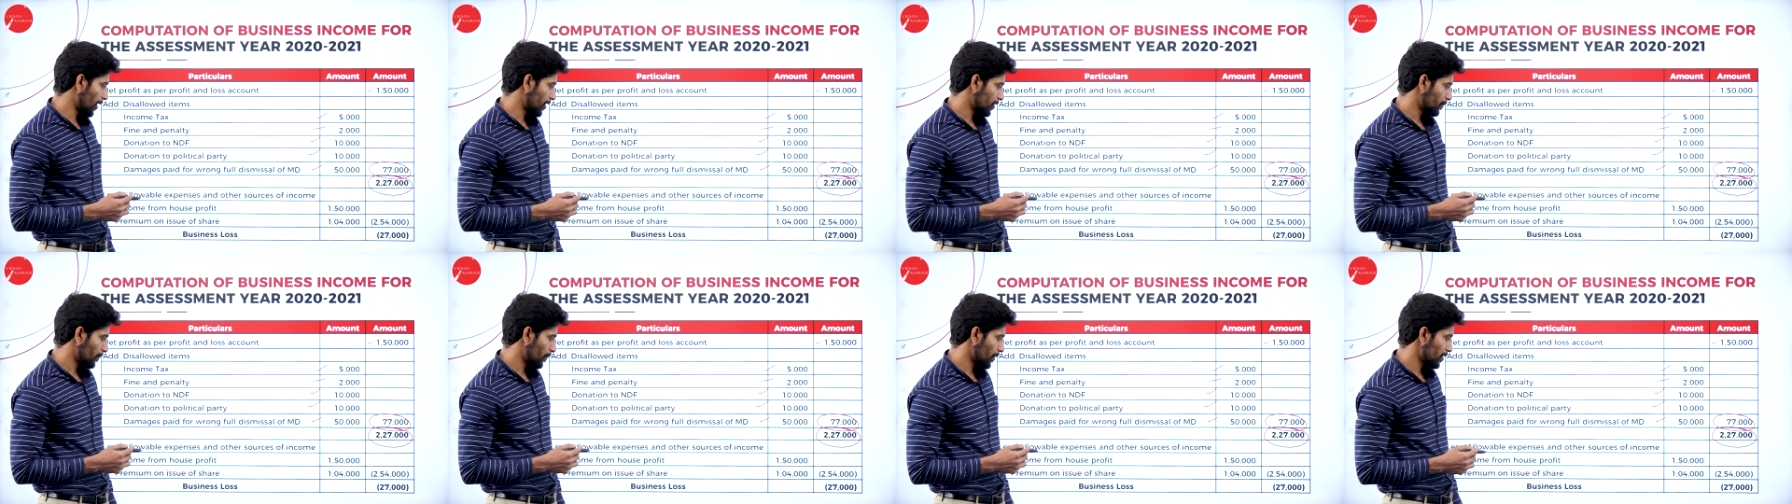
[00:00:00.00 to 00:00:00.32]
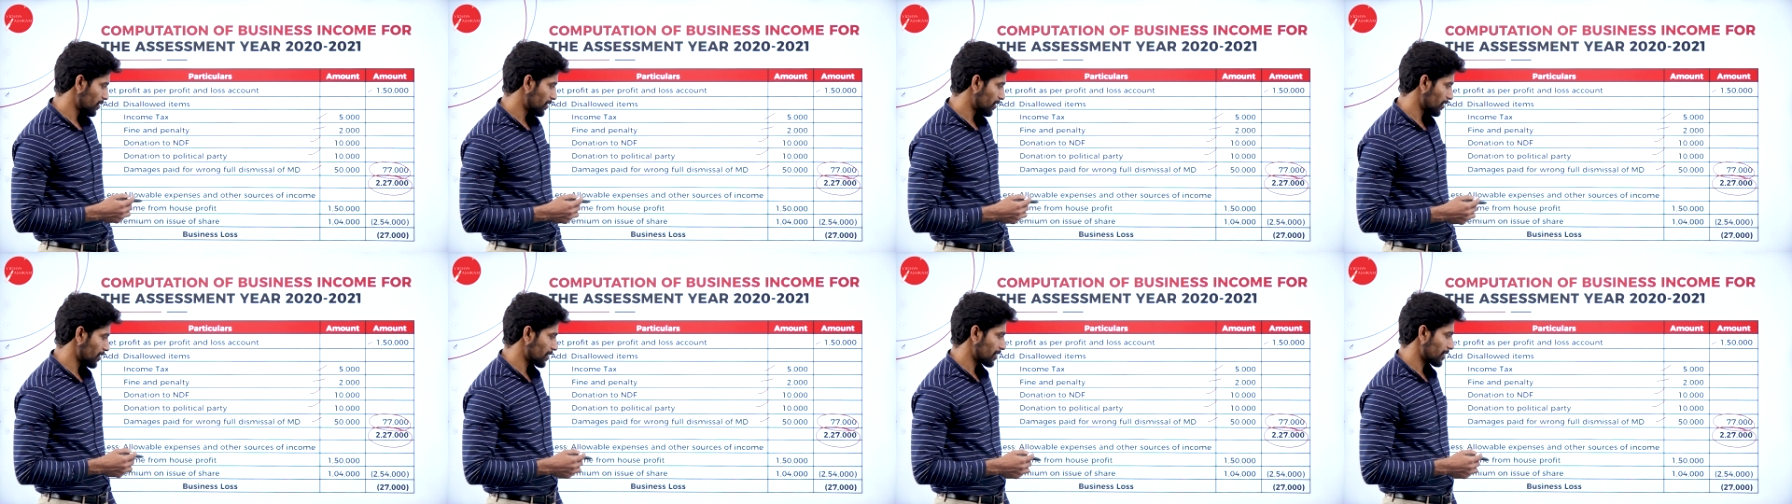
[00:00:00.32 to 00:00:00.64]

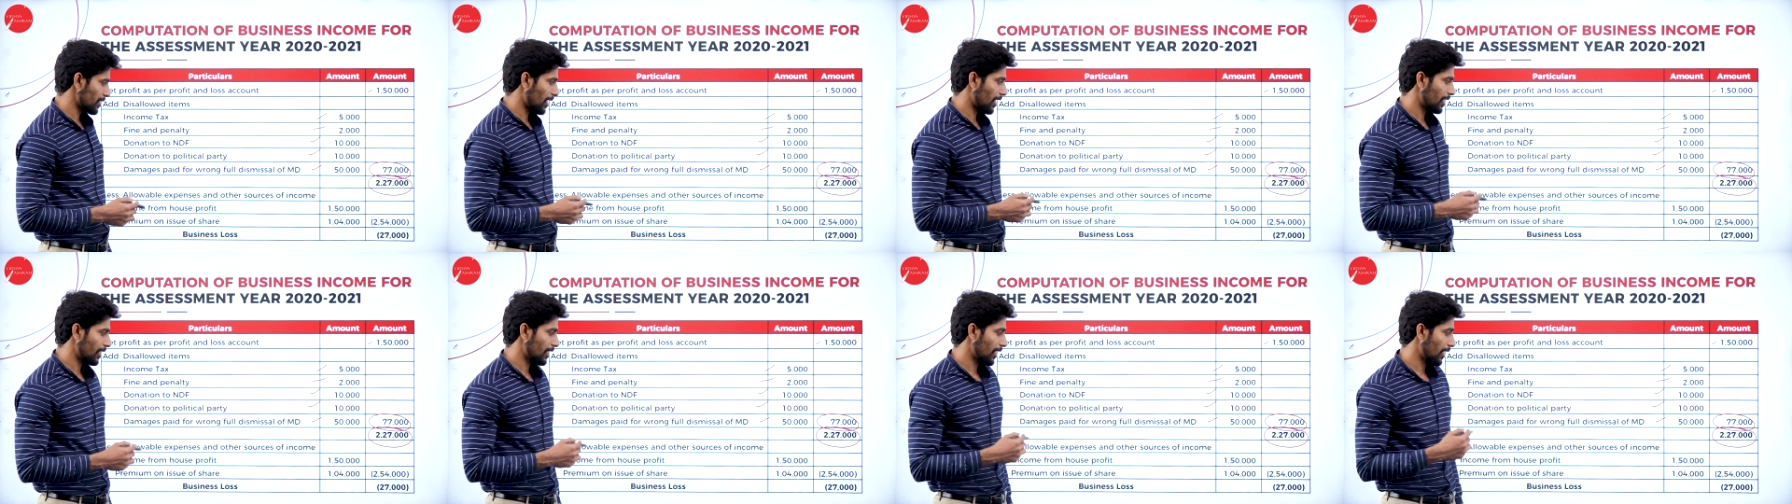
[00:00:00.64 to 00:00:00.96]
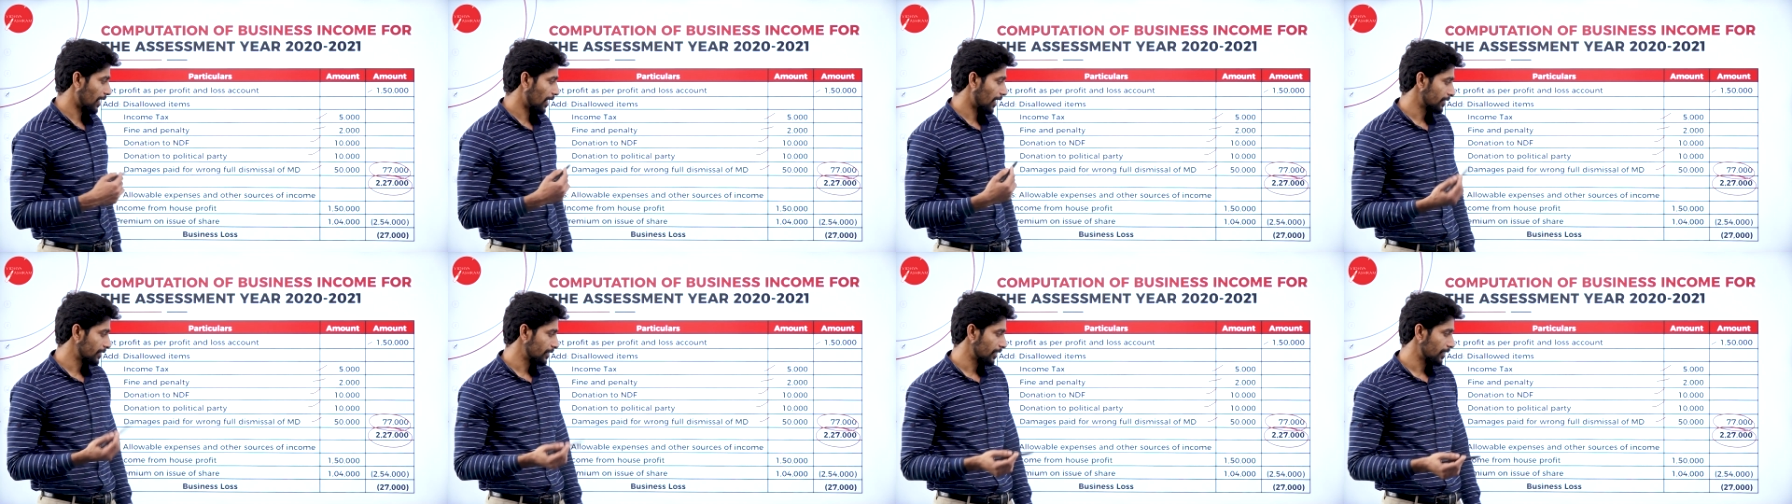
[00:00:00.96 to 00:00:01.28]
expenses and
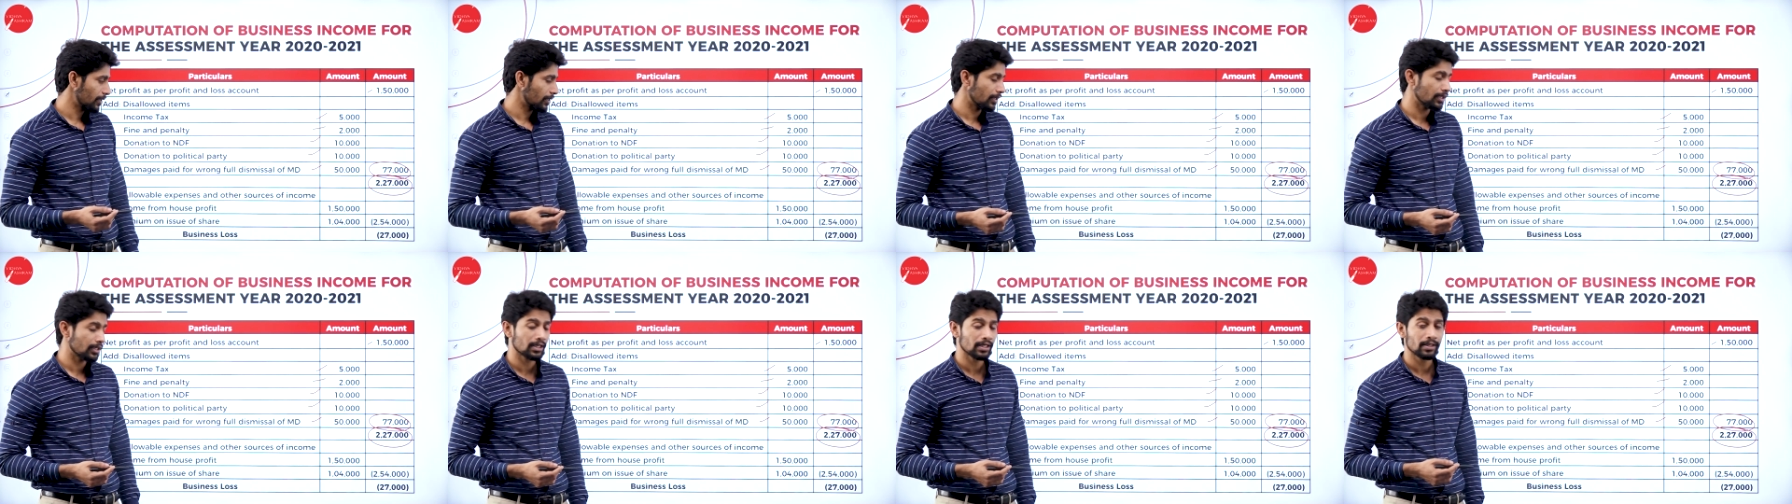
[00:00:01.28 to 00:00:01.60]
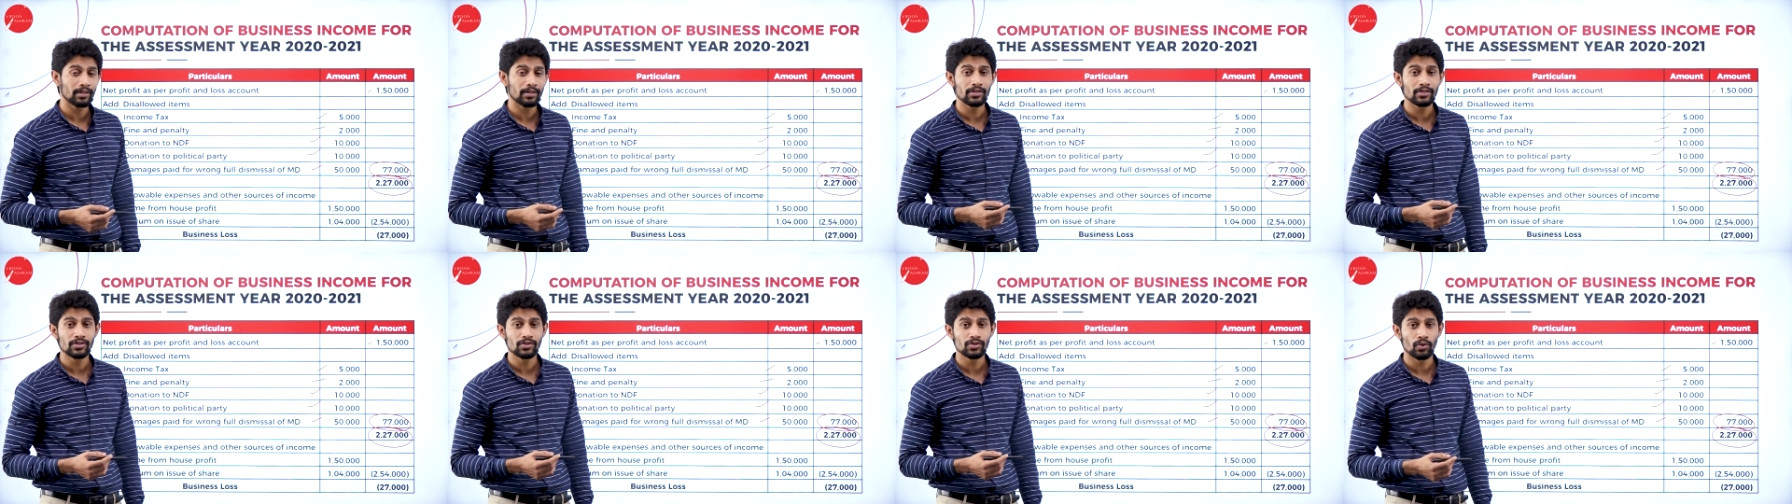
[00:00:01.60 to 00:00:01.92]
other
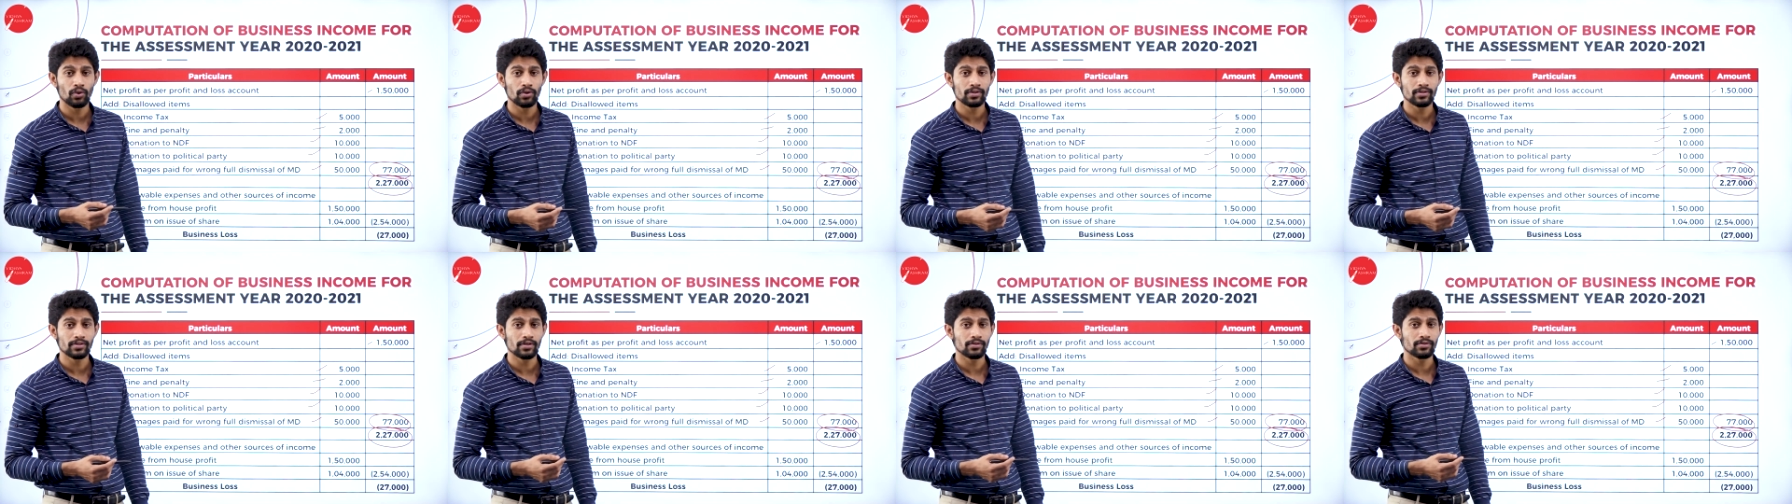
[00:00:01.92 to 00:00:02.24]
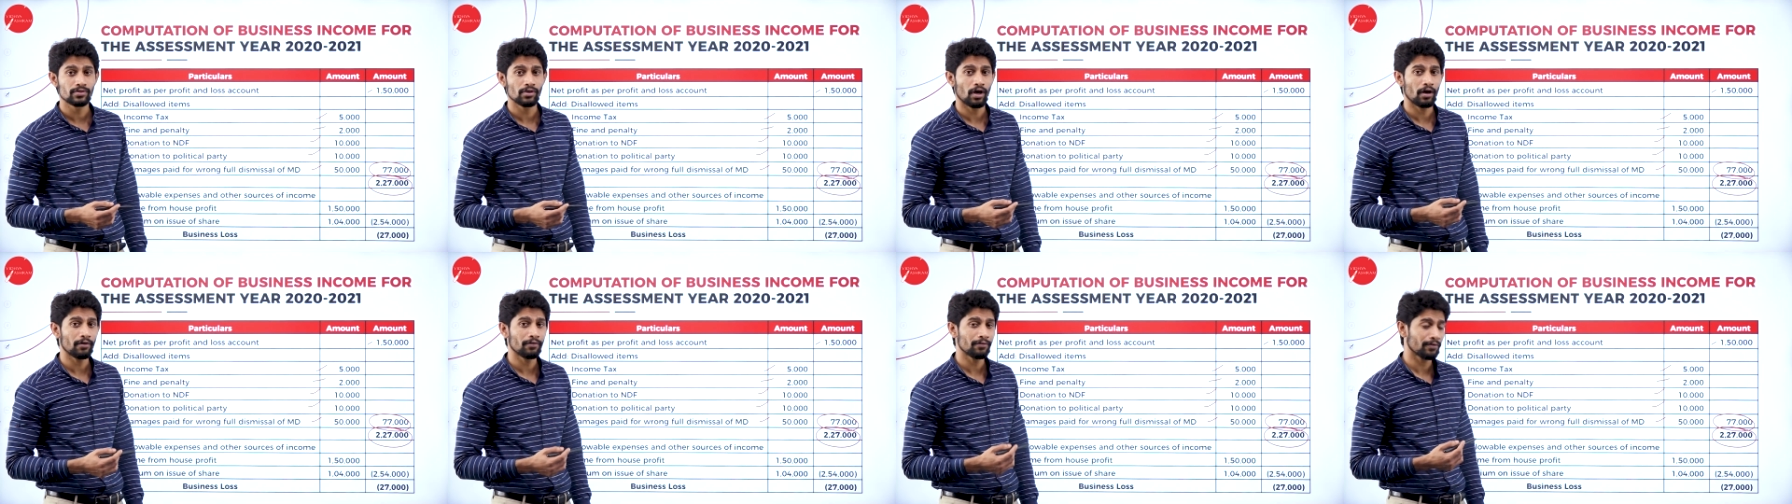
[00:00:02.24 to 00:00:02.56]
sources
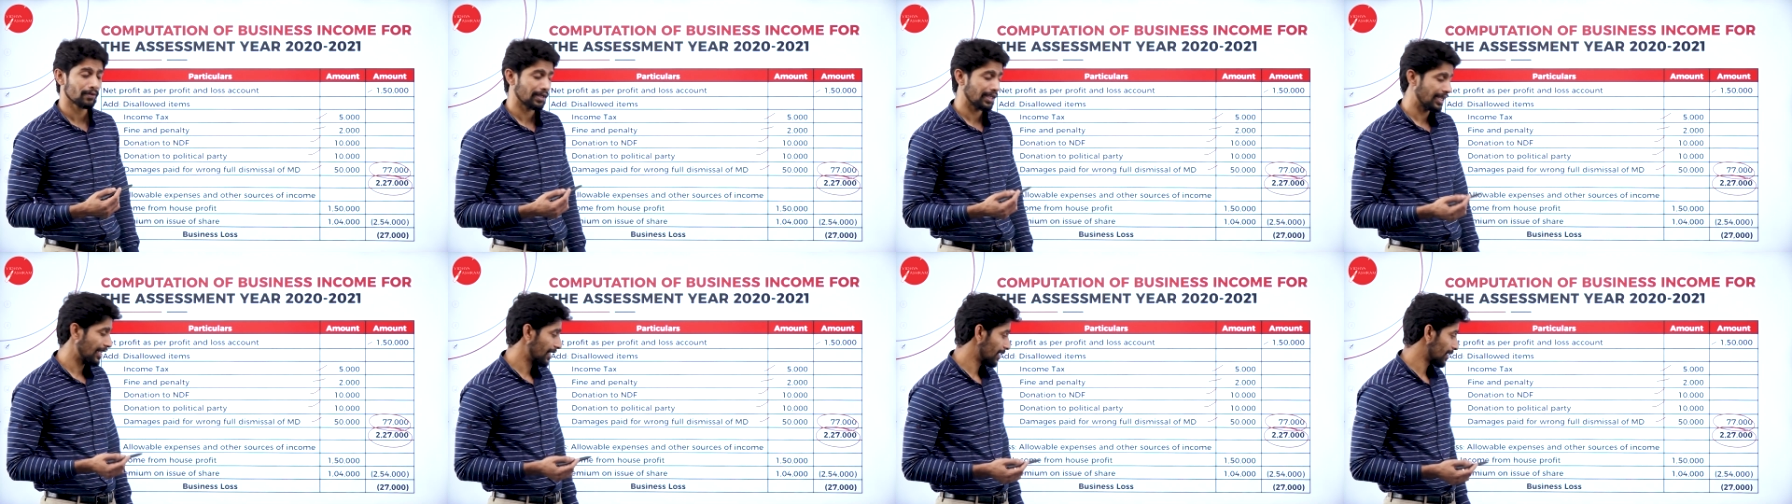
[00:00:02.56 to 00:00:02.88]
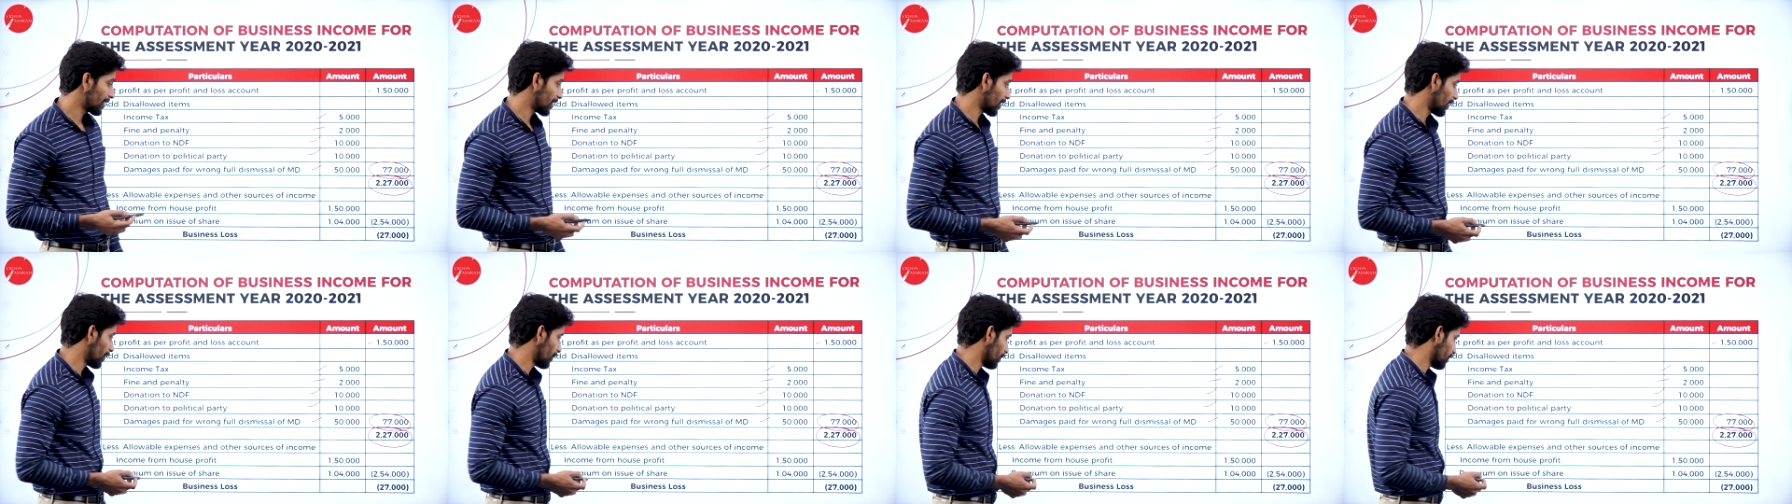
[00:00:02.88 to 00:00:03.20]
of
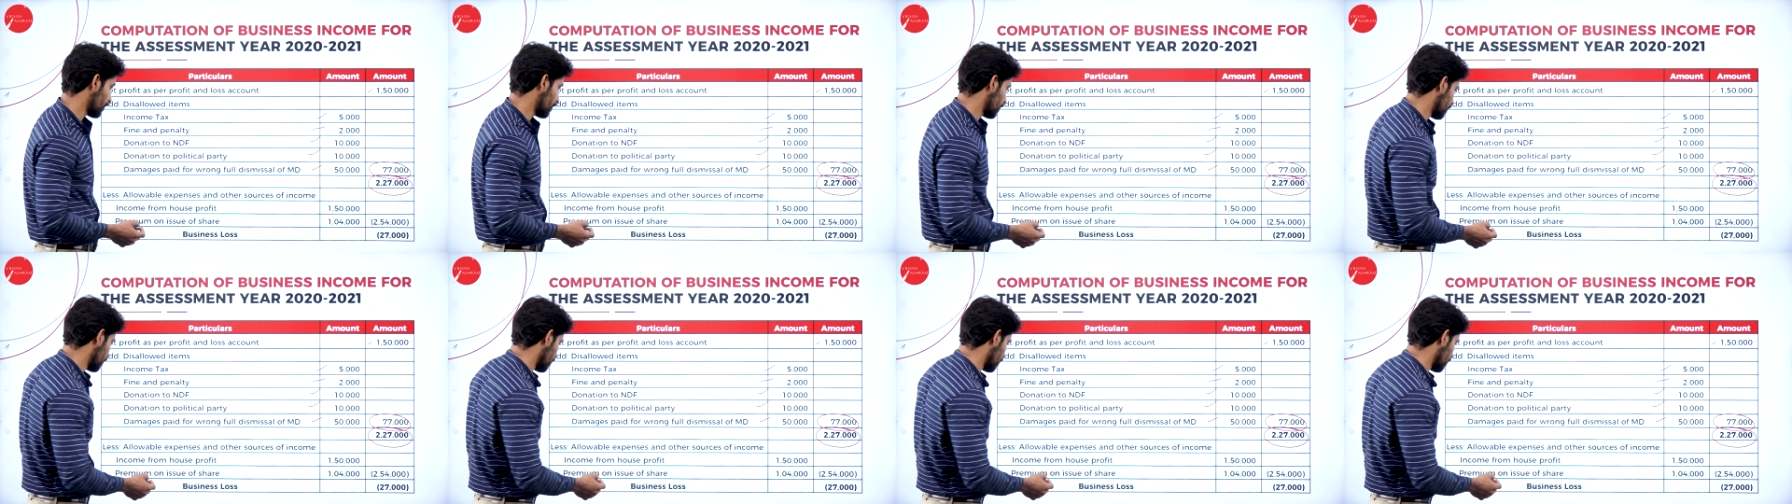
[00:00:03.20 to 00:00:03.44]
income.